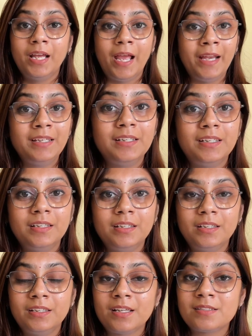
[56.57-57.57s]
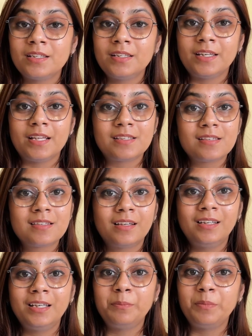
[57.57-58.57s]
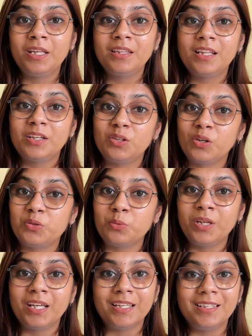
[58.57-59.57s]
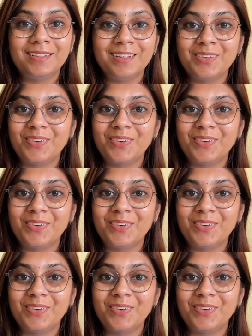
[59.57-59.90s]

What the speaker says: and doesn't necessarily mean that you're doing anything